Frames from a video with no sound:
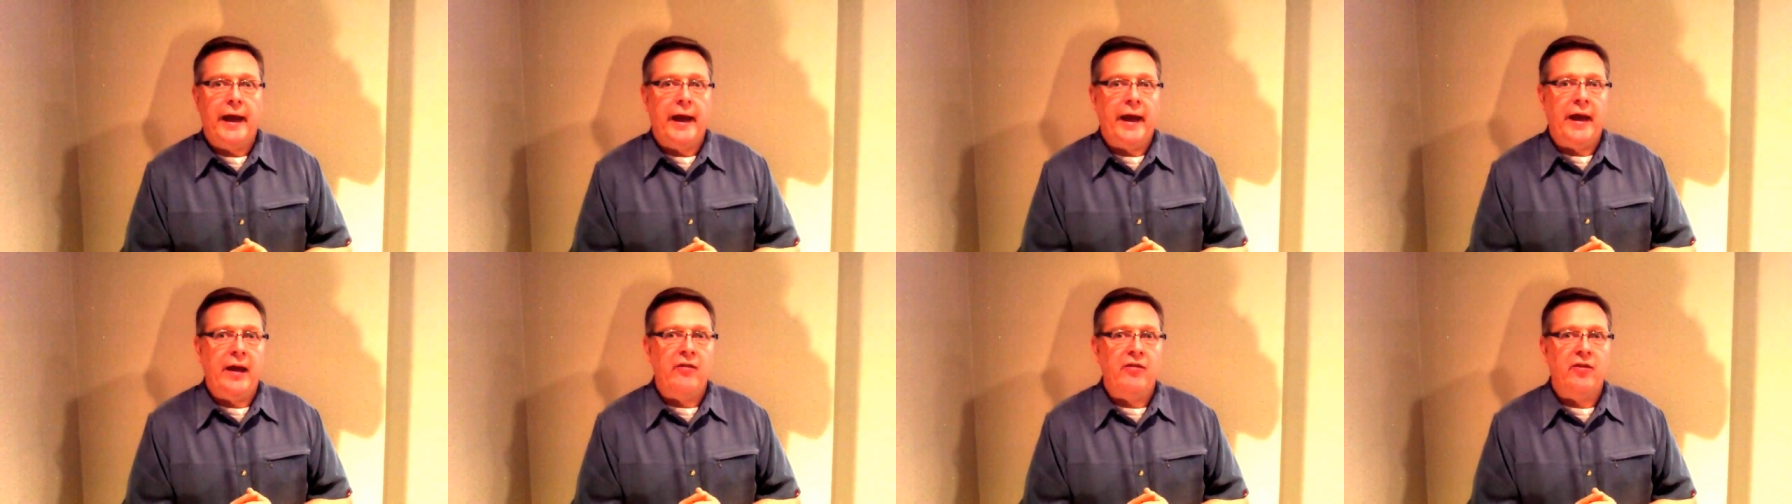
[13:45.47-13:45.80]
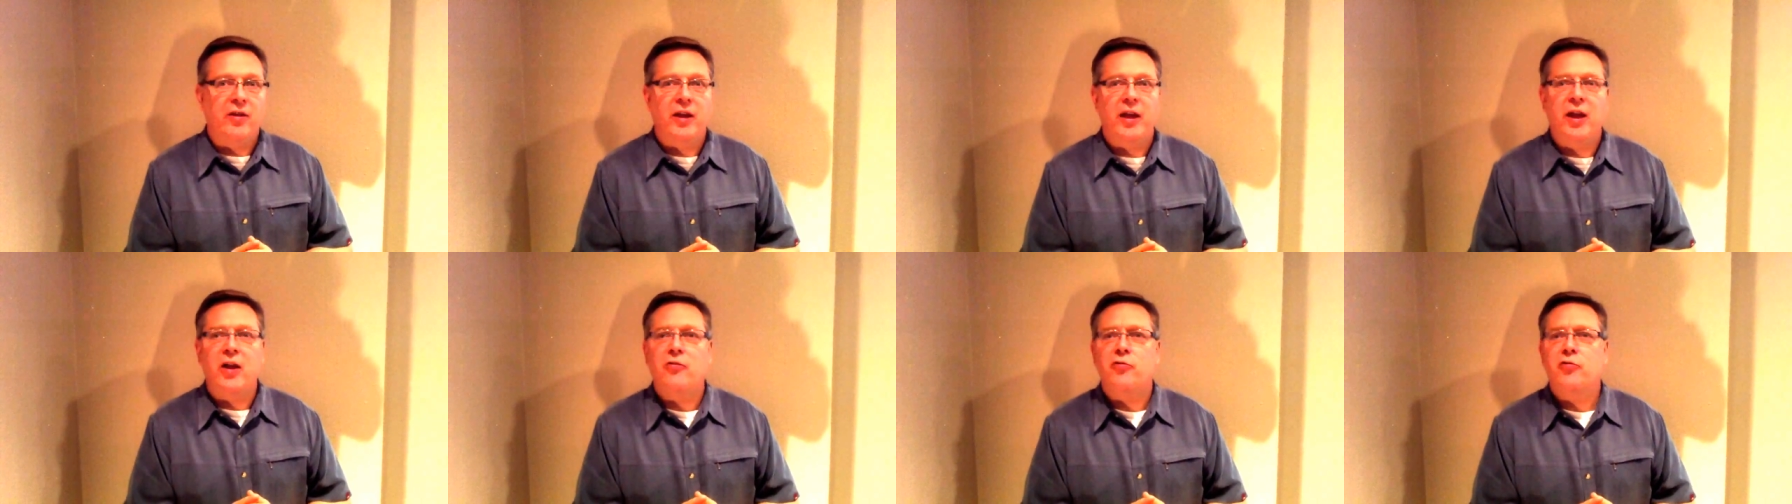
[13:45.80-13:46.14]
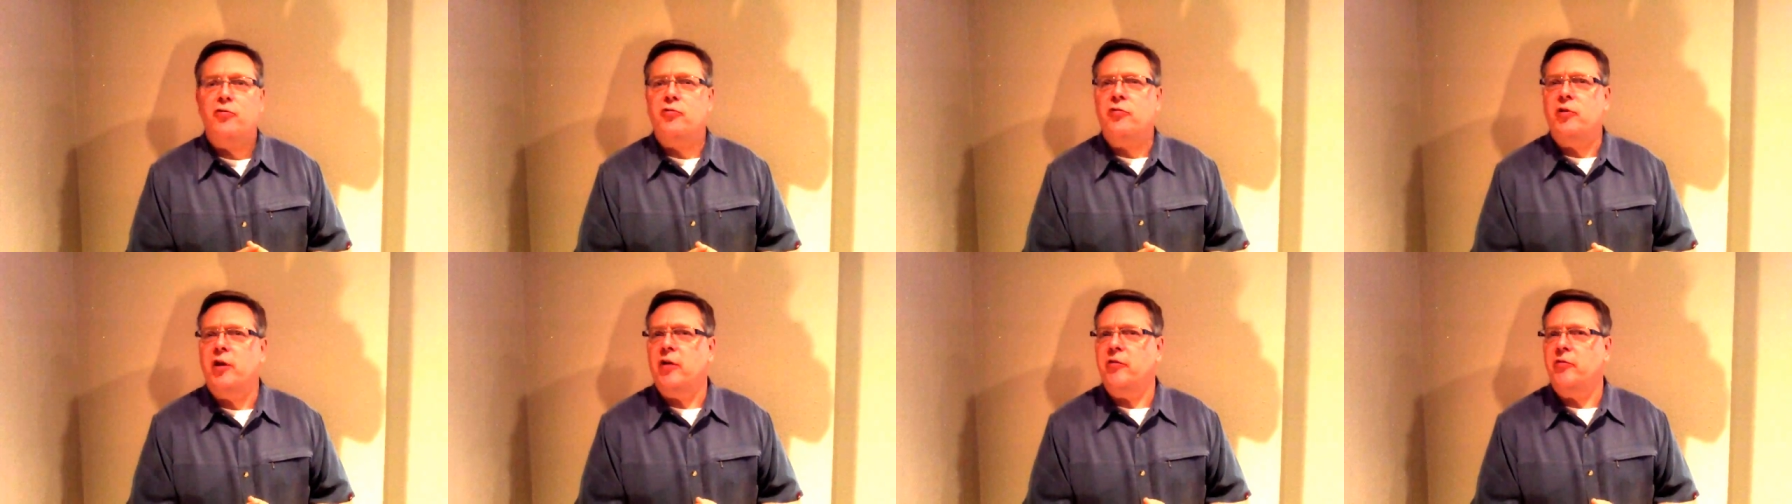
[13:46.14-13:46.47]
And the
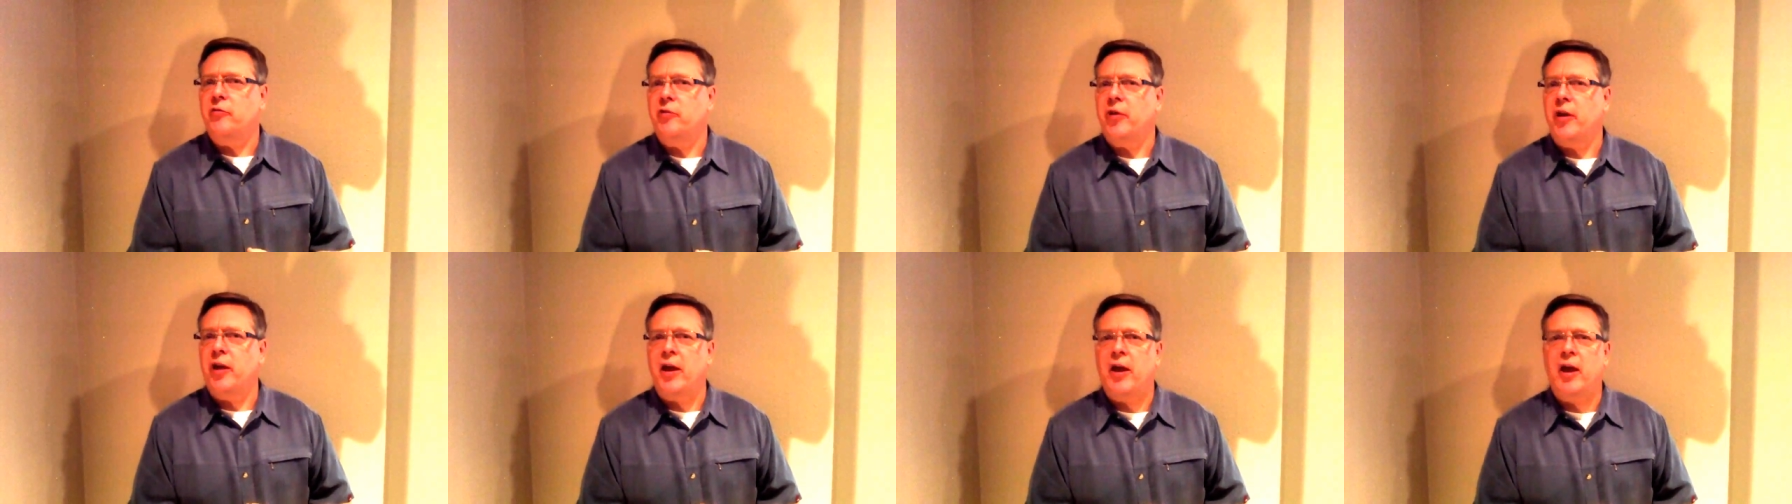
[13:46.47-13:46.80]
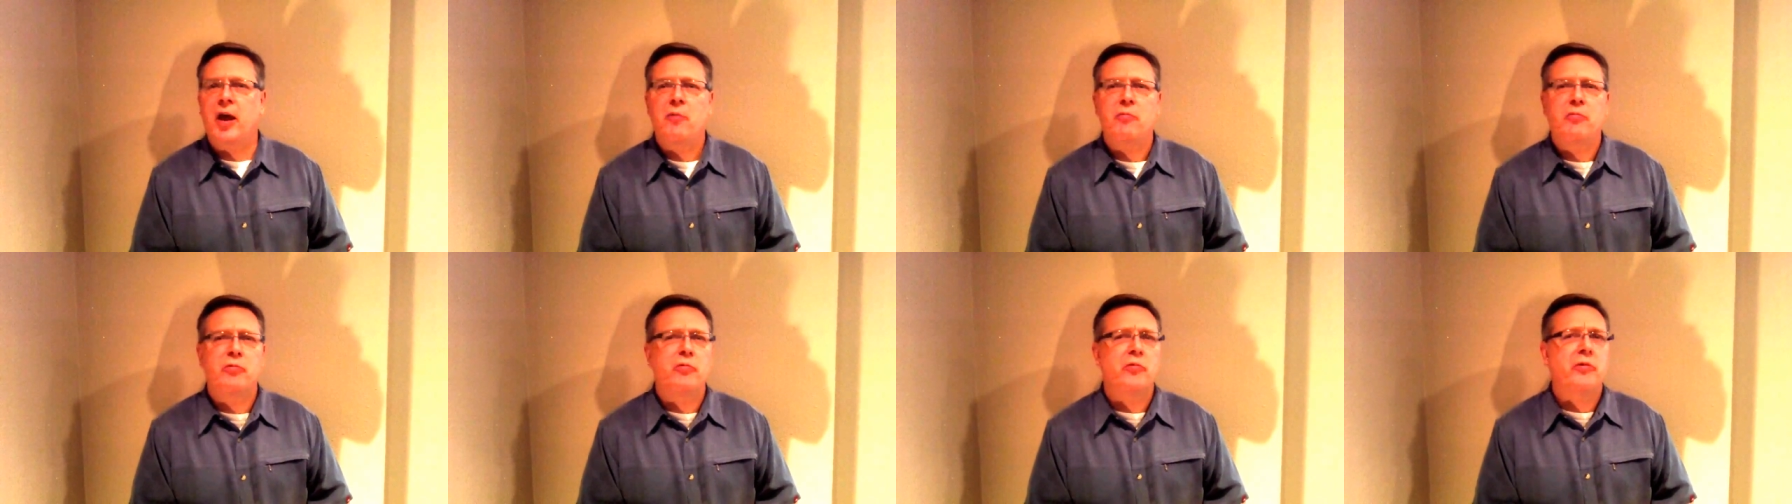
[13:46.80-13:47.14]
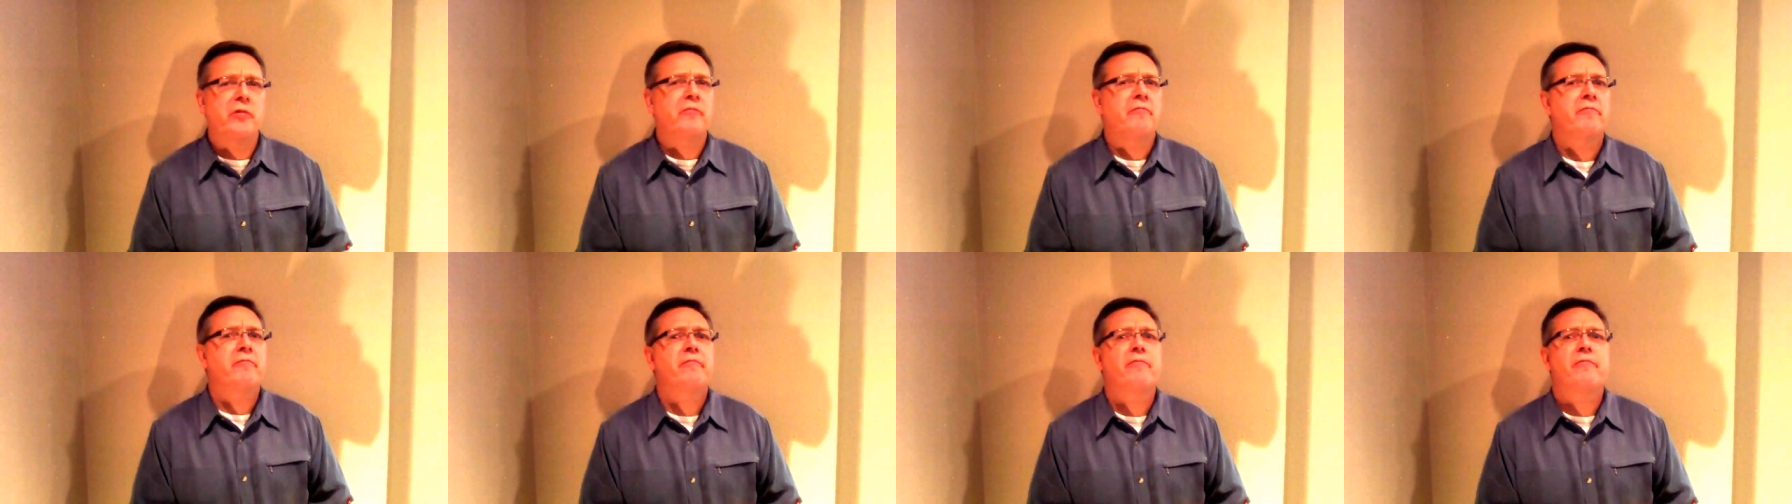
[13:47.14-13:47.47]
exercises
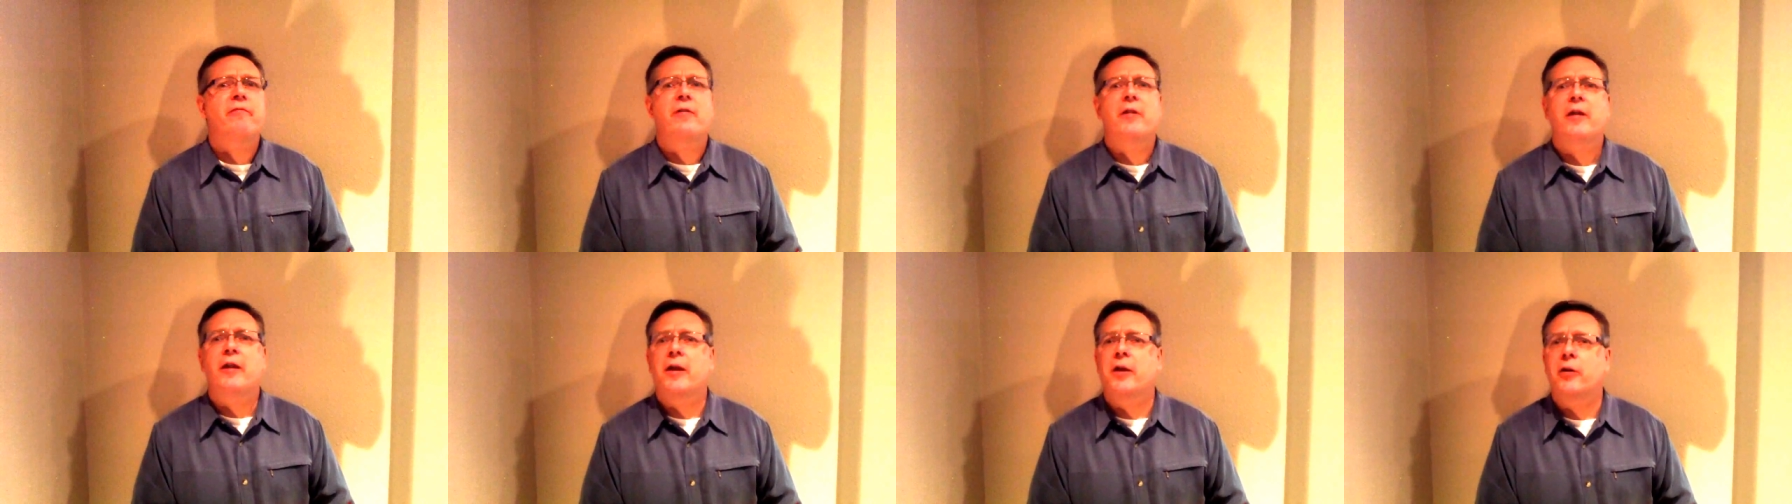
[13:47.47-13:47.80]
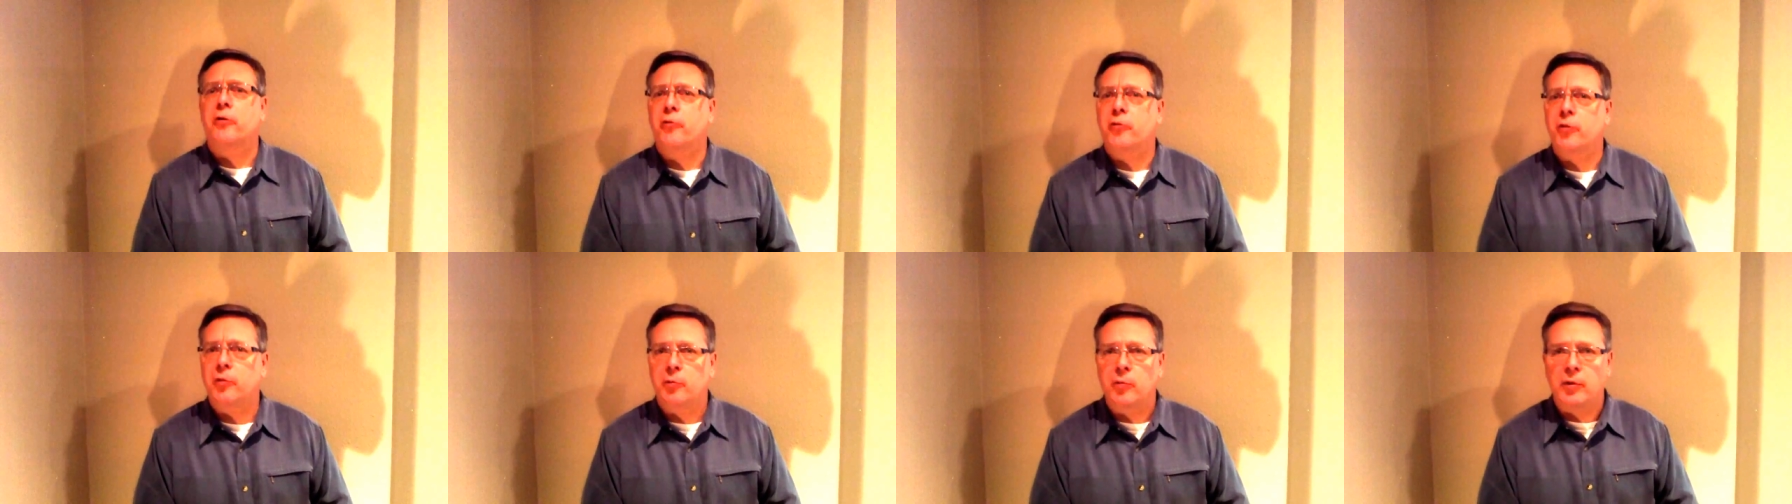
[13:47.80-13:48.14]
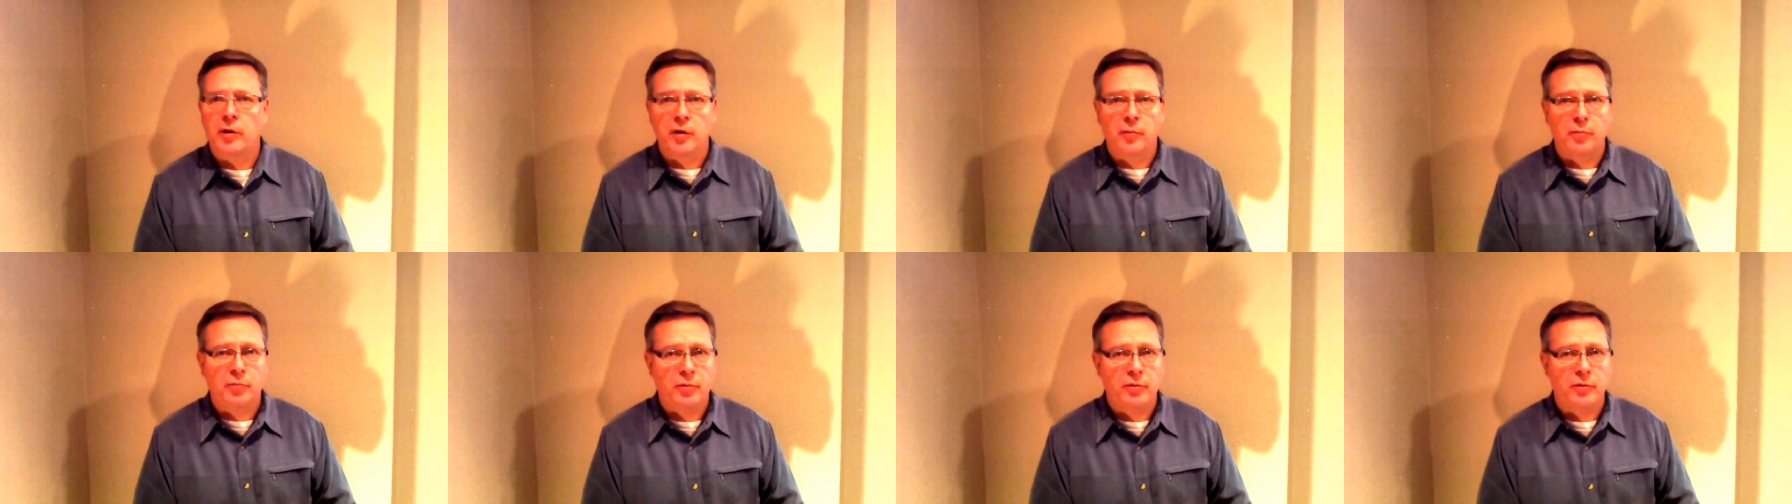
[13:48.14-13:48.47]
absolutely flared him
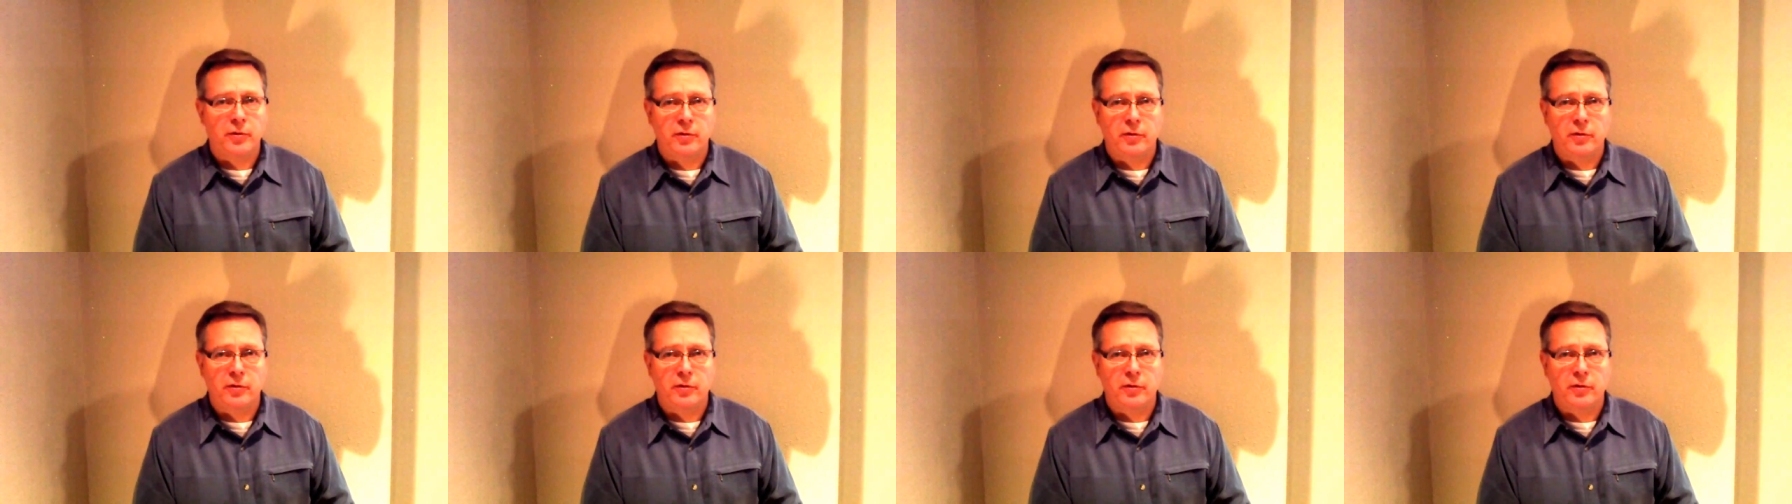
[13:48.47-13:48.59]
up.